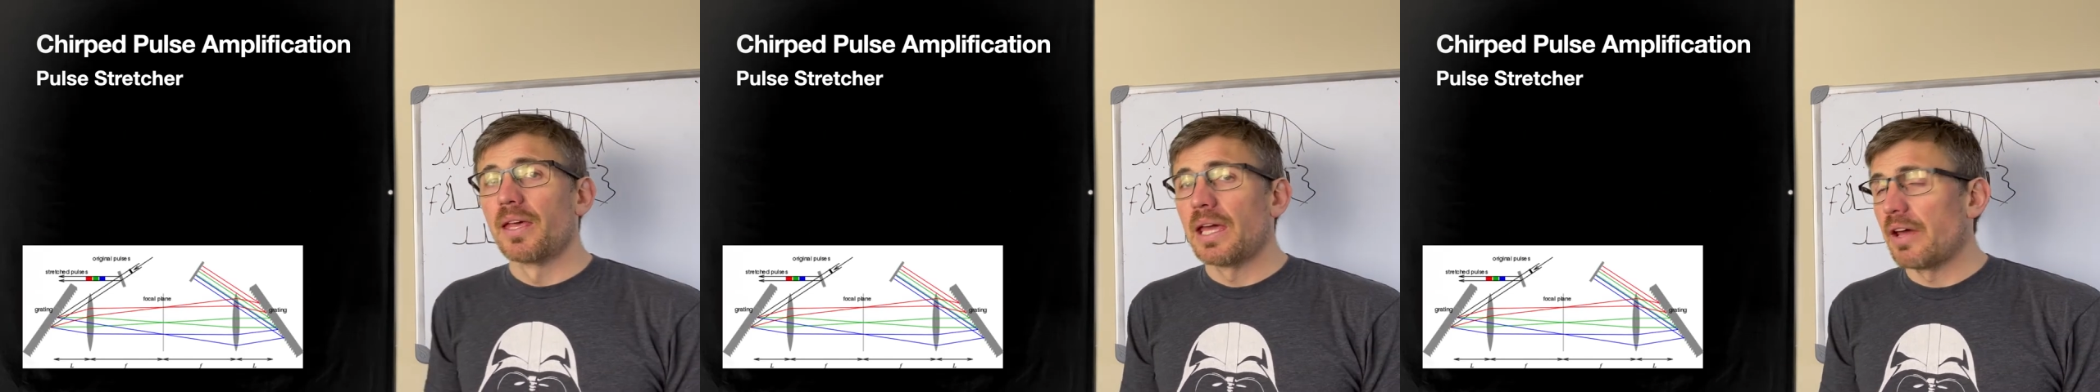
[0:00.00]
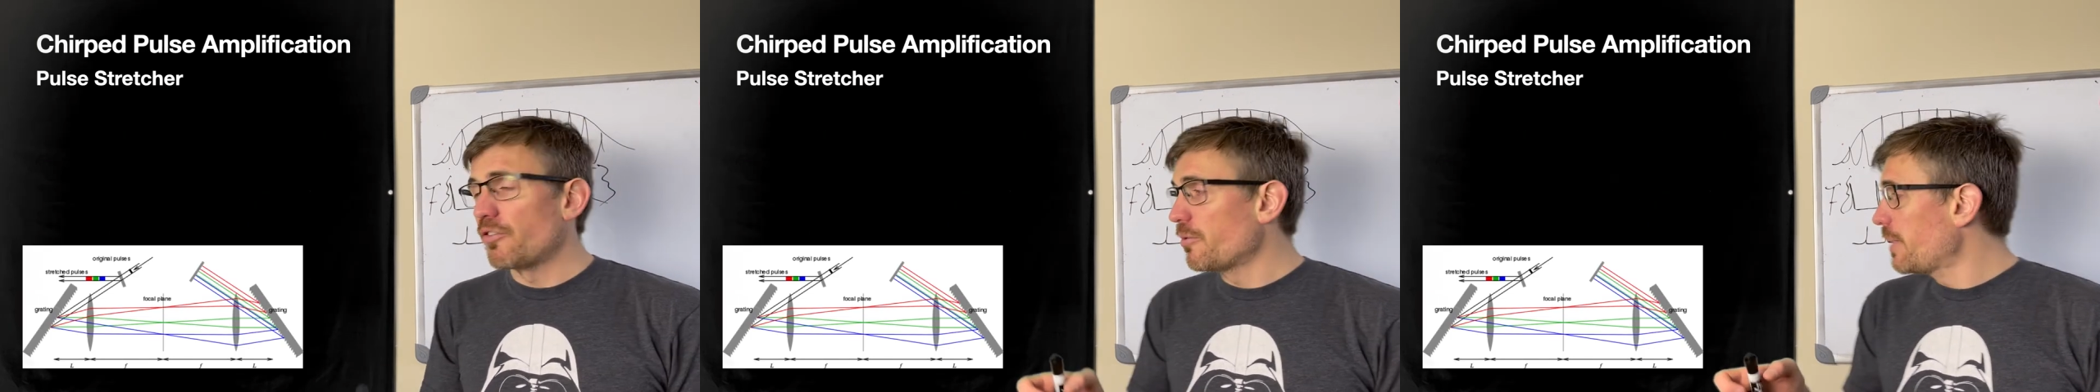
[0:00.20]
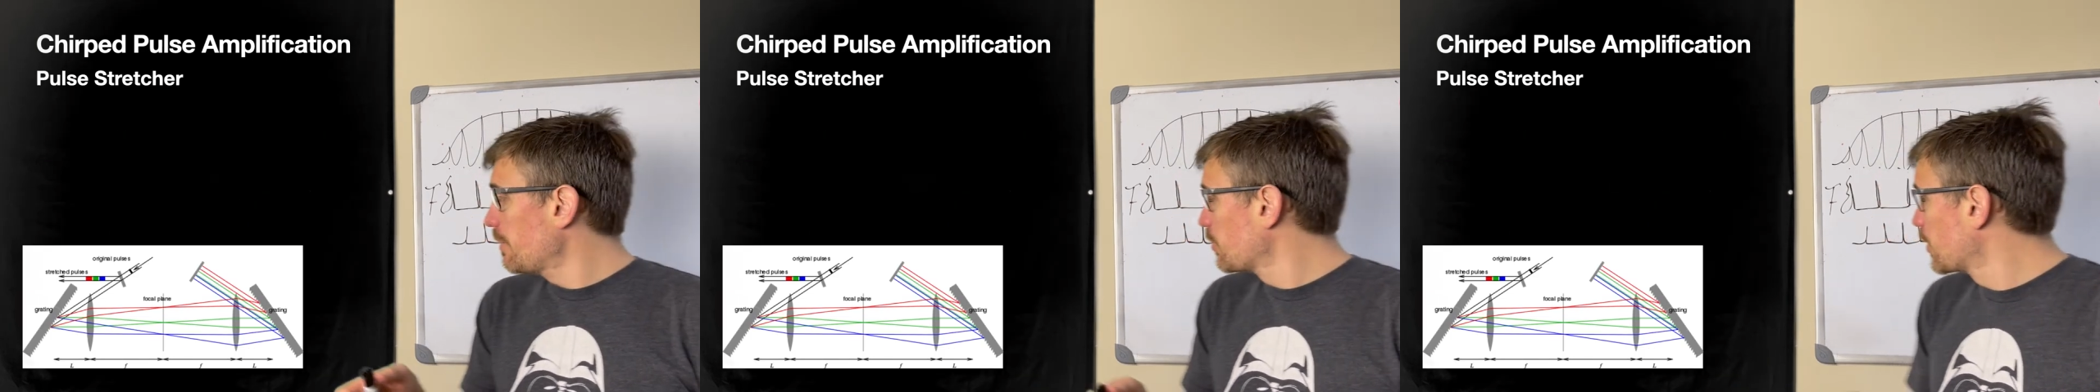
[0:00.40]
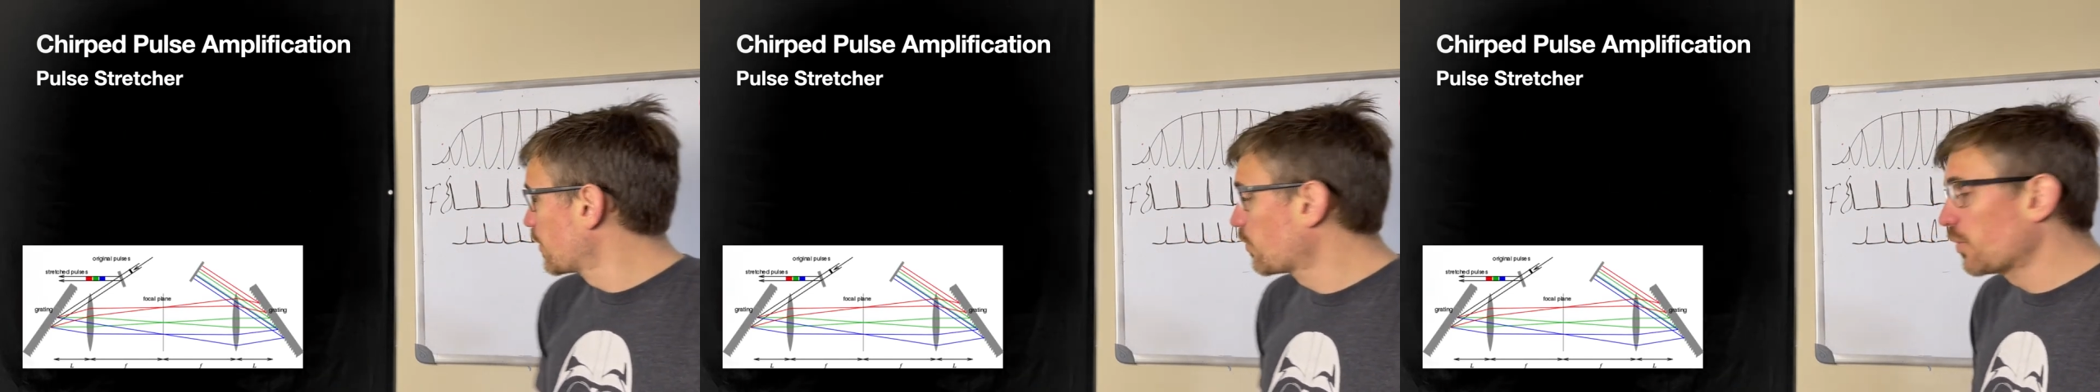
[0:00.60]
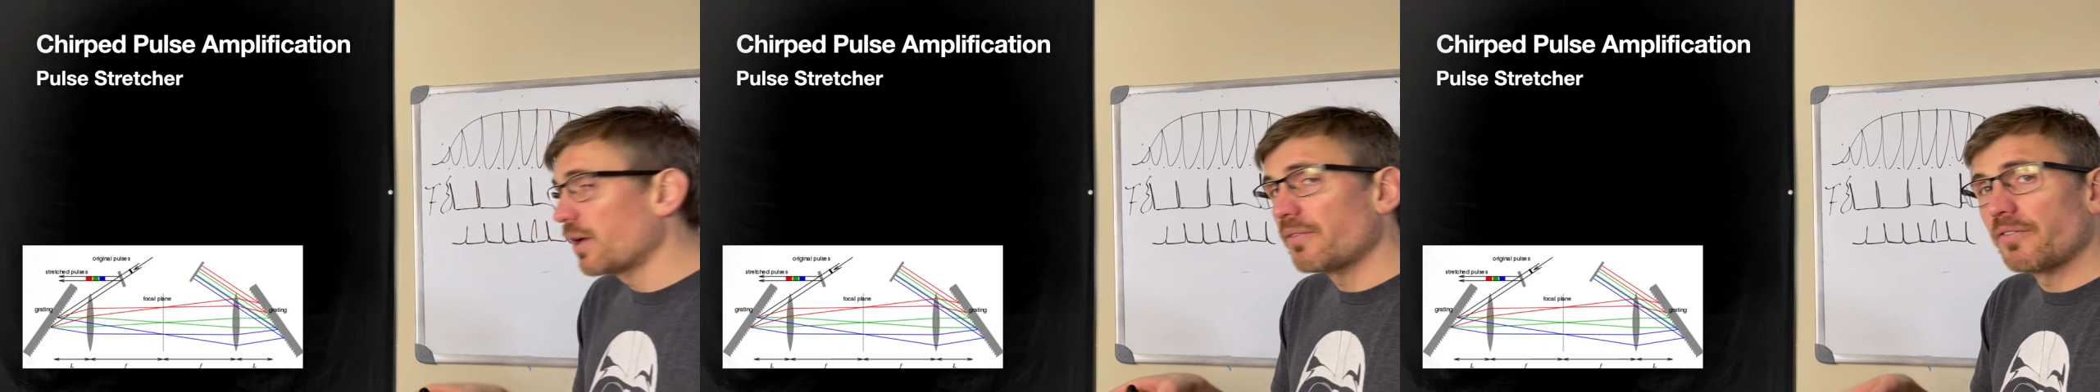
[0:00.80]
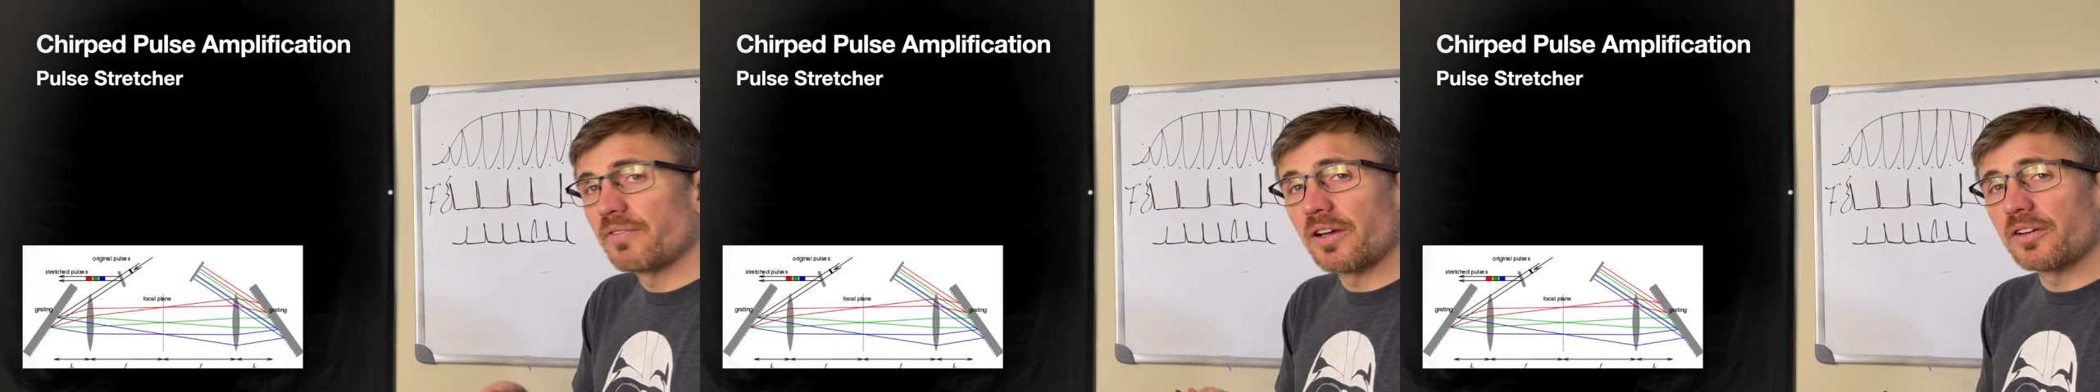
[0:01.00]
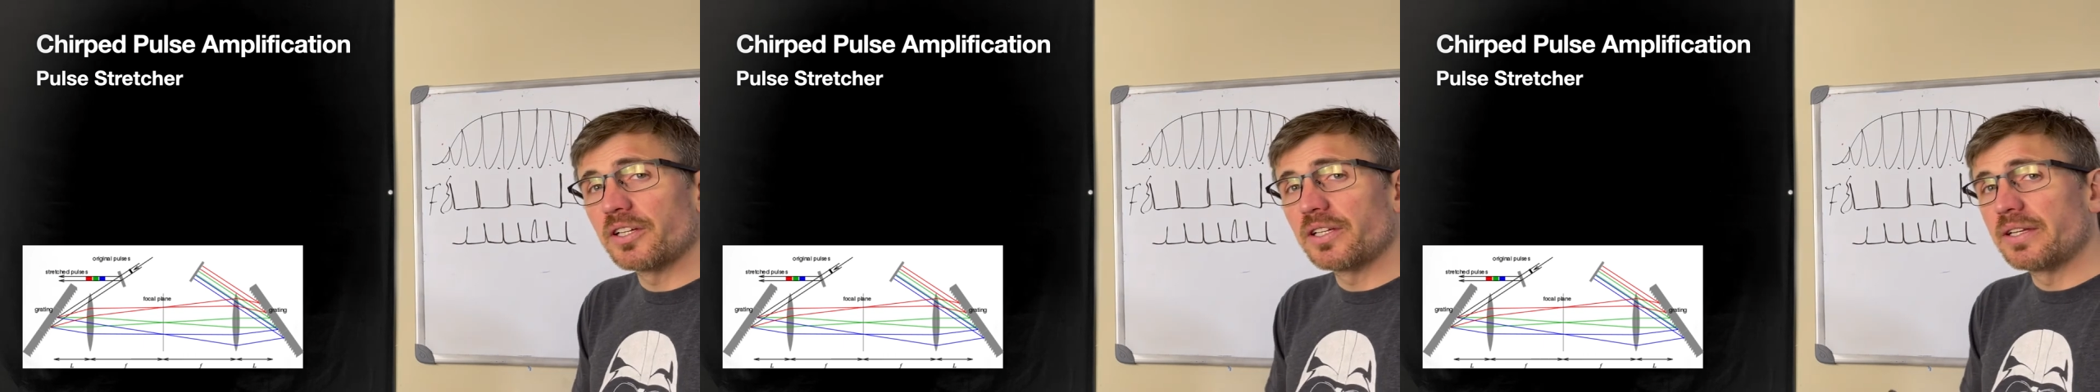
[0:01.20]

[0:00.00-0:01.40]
And remember that if we have a very